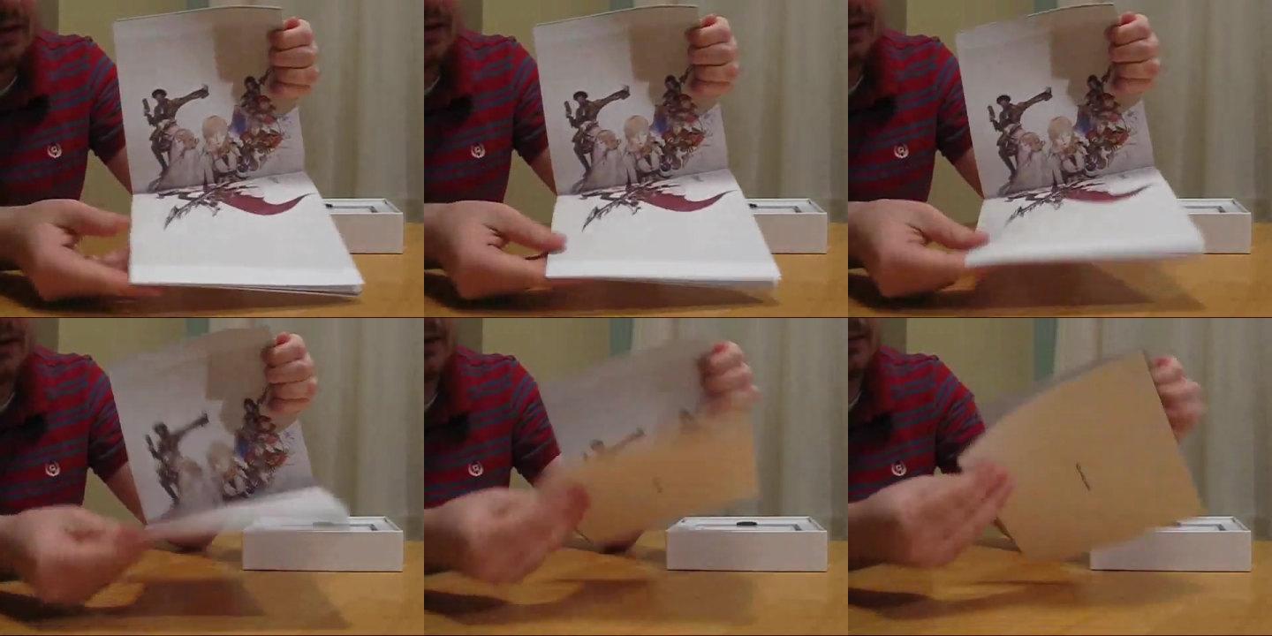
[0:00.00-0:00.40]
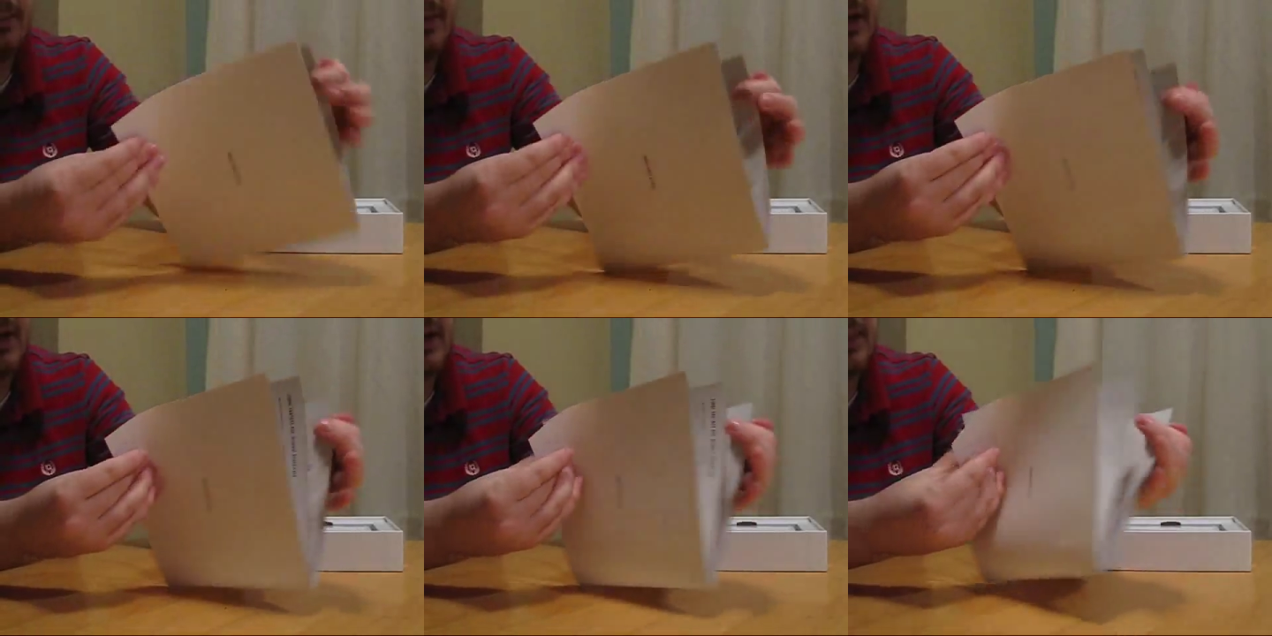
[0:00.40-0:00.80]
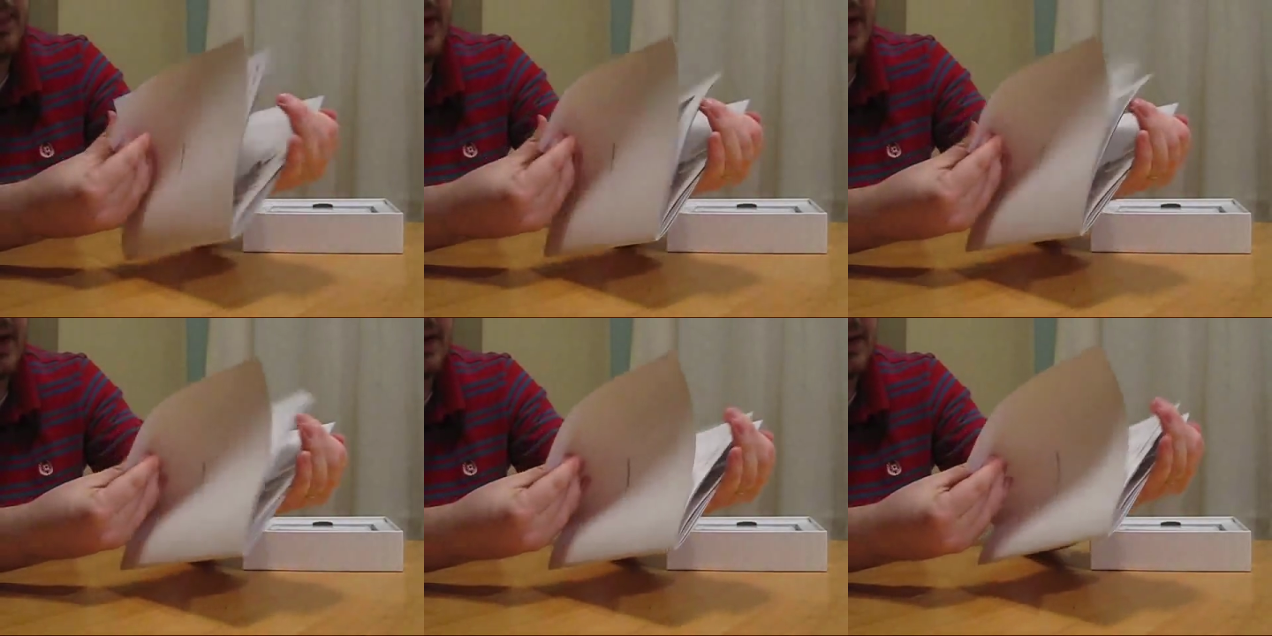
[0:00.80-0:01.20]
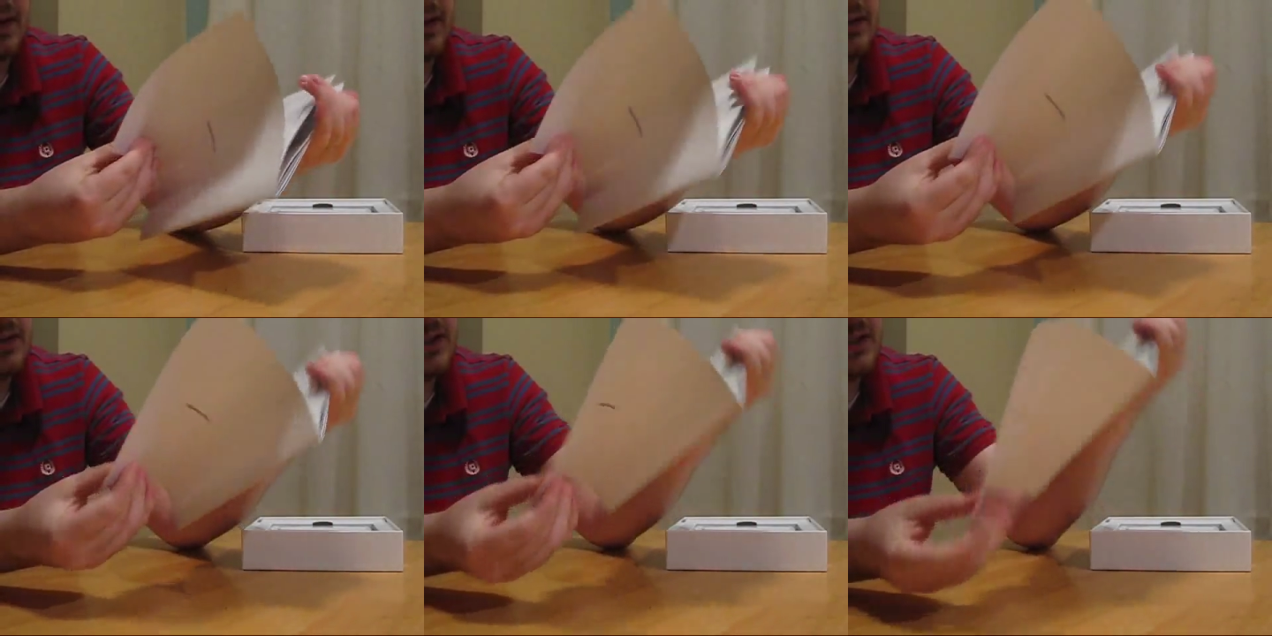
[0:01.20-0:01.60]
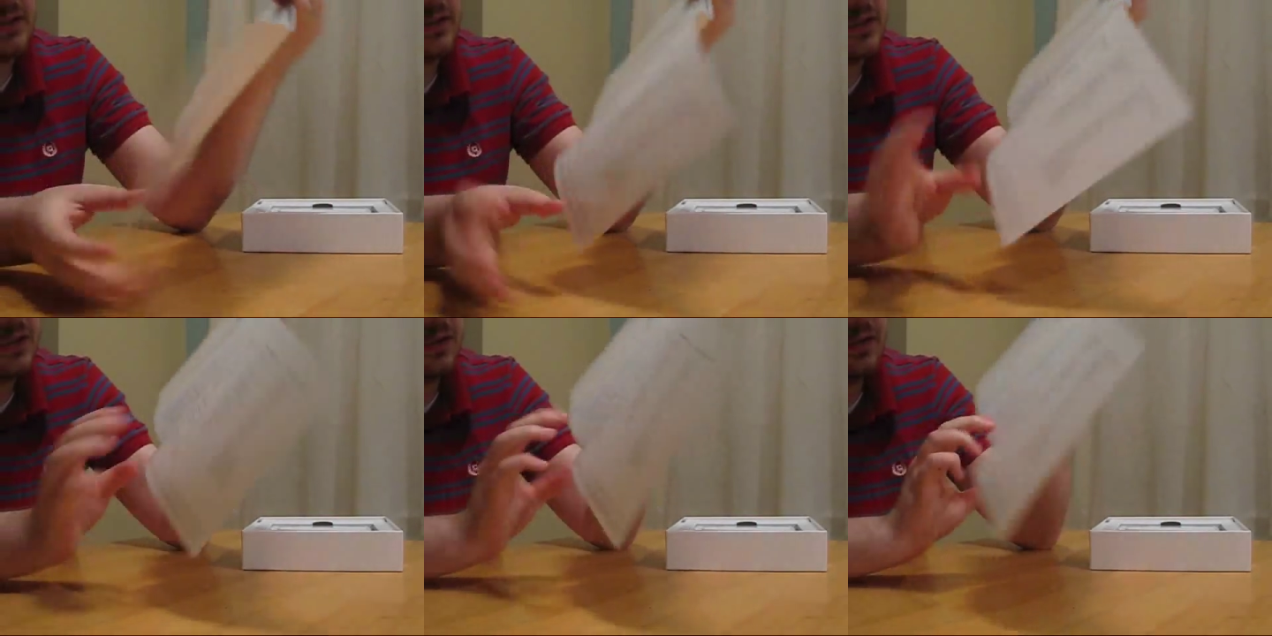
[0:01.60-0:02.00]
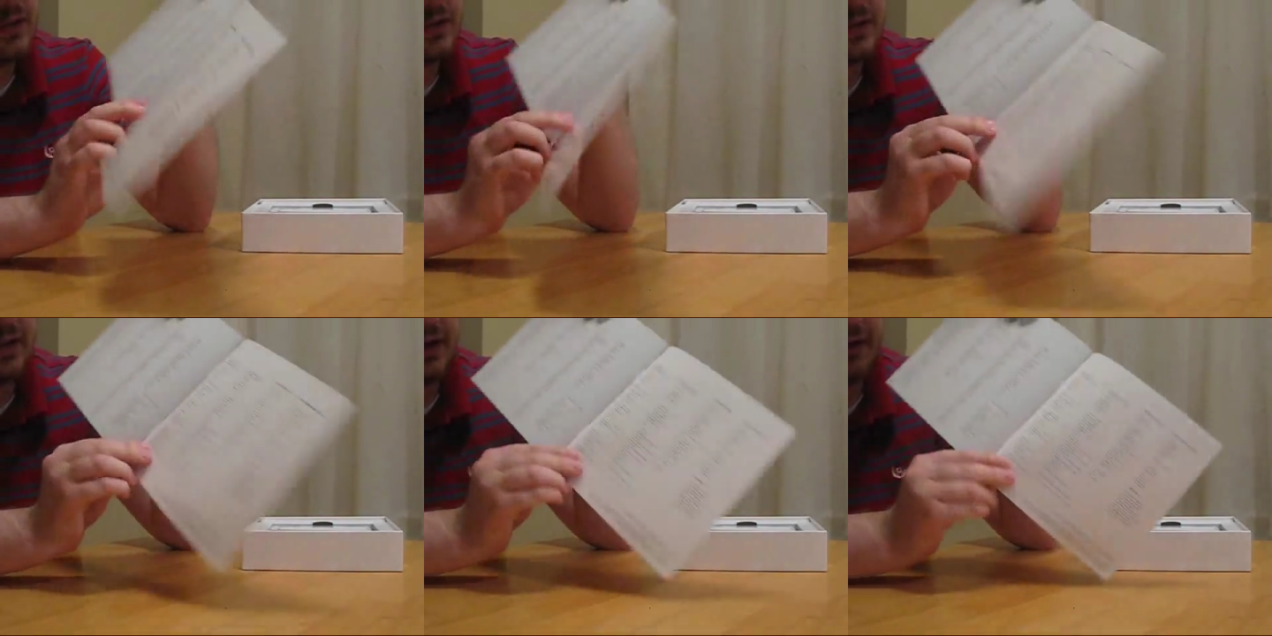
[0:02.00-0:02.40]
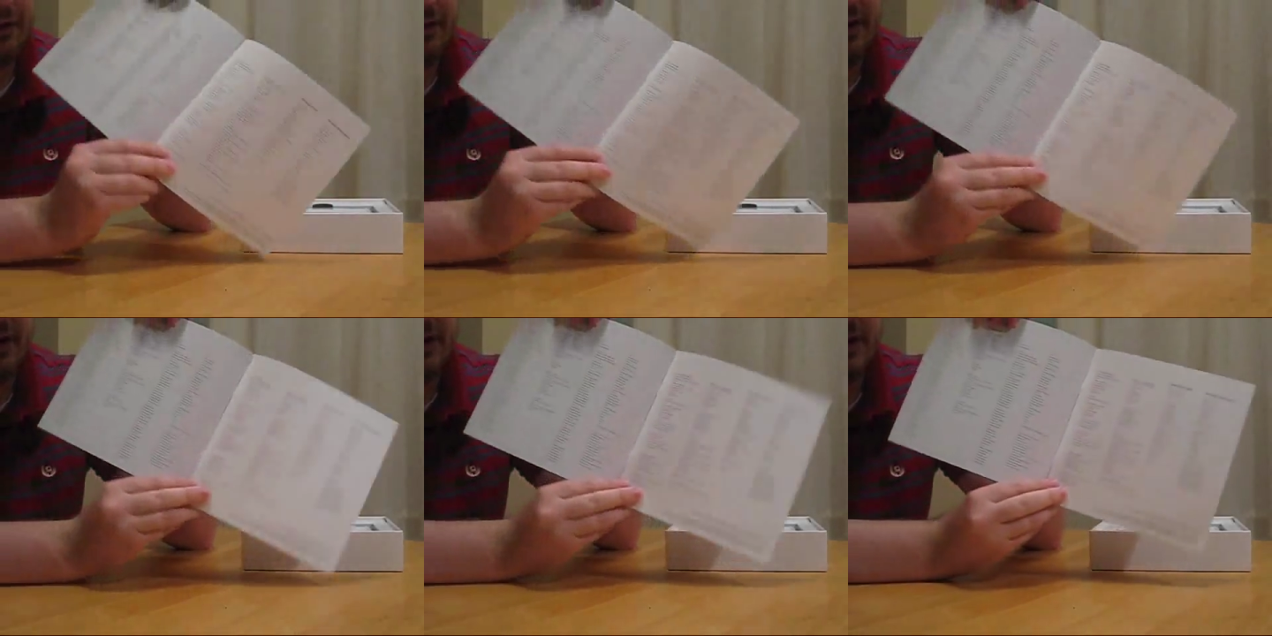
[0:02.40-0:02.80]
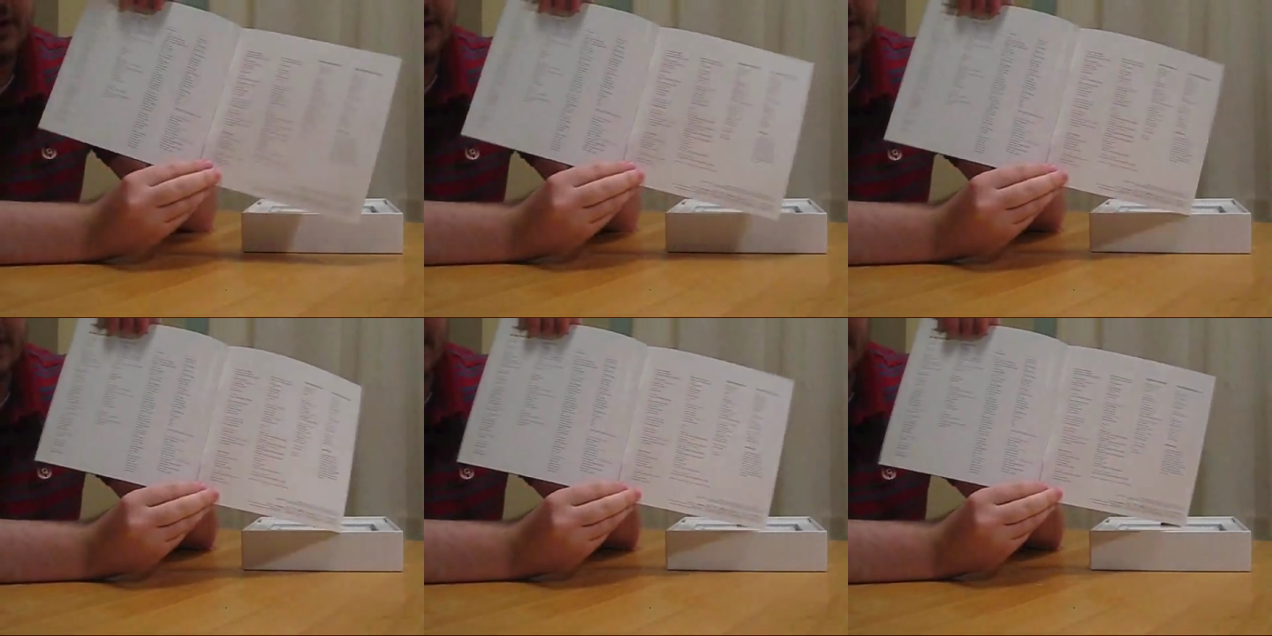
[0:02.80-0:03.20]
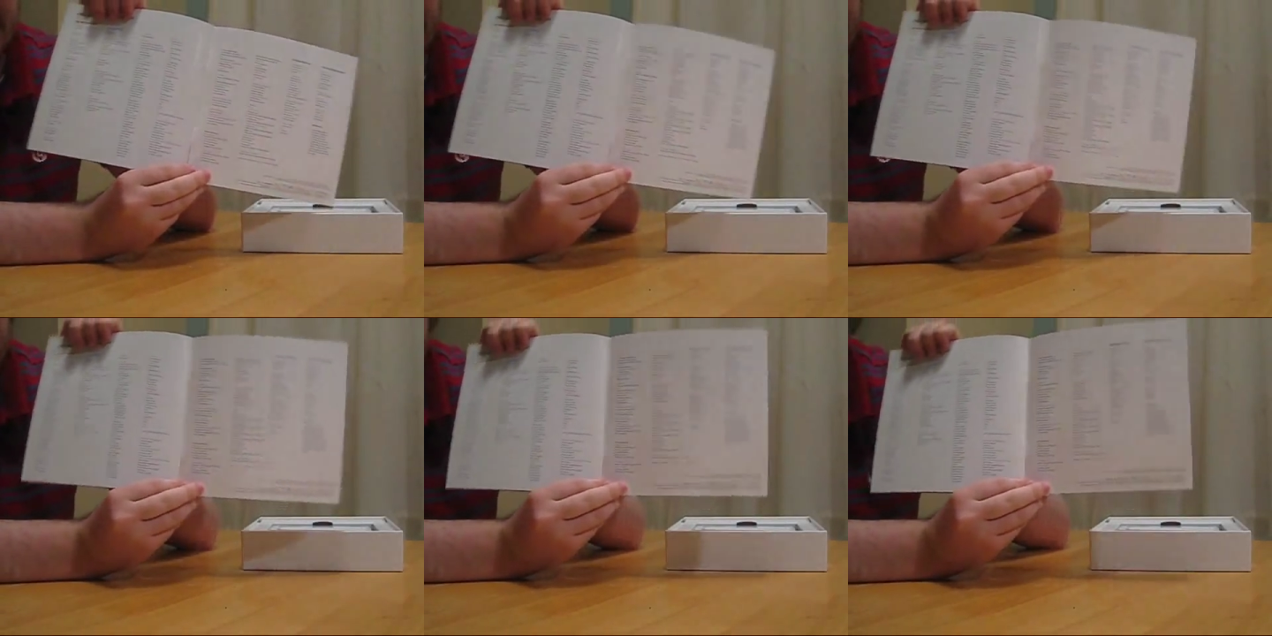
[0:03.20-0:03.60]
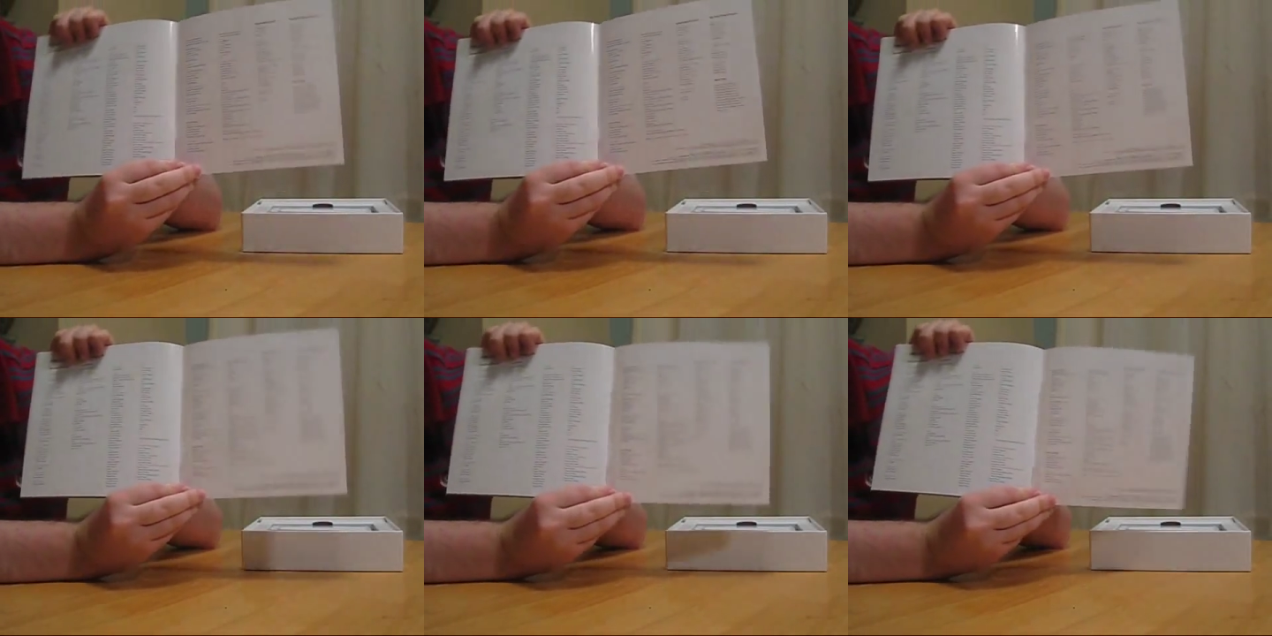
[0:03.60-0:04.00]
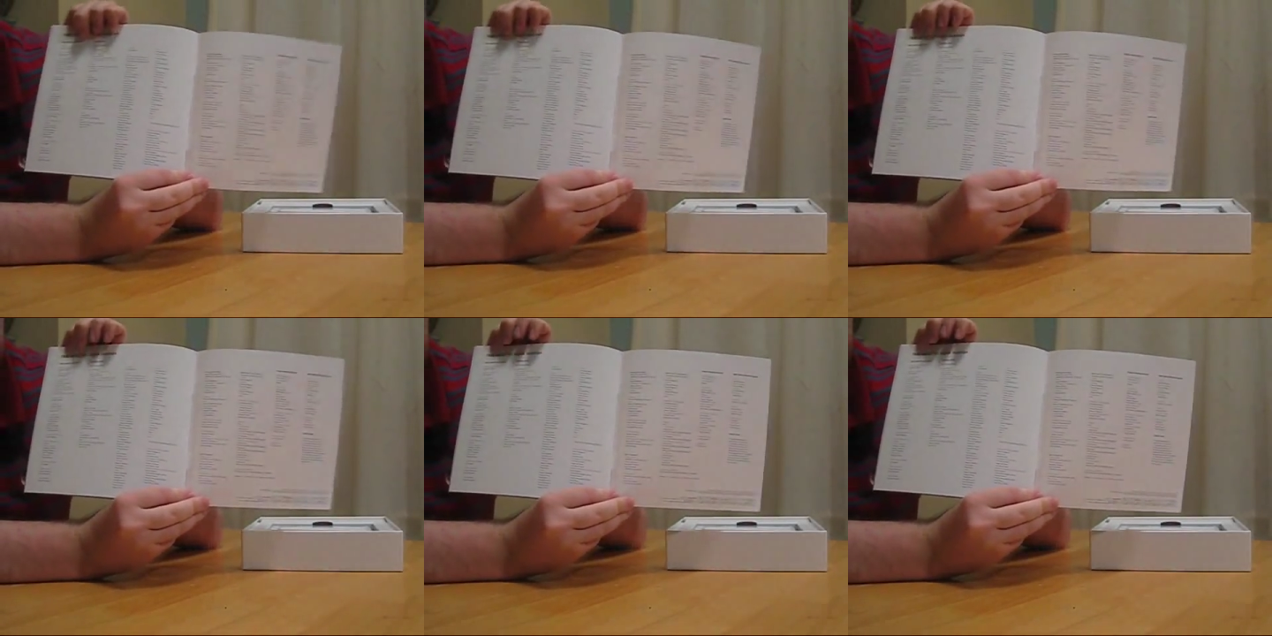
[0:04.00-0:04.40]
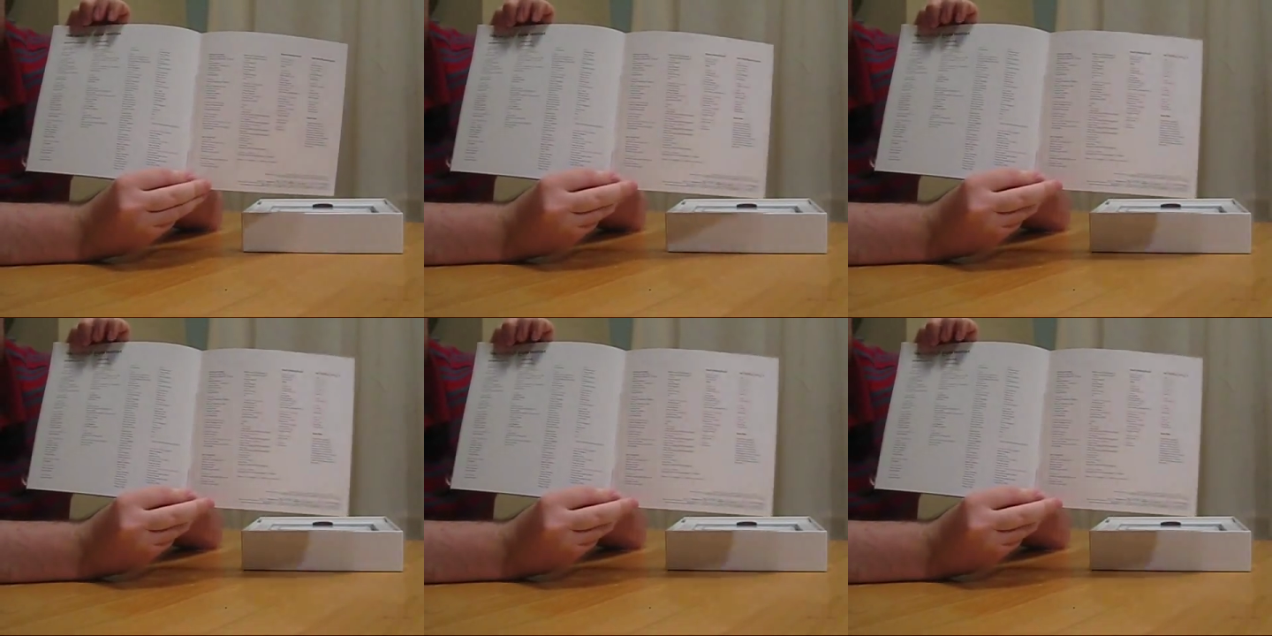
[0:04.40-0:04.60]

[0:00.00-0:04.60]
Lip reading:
[unreadable: no face in view]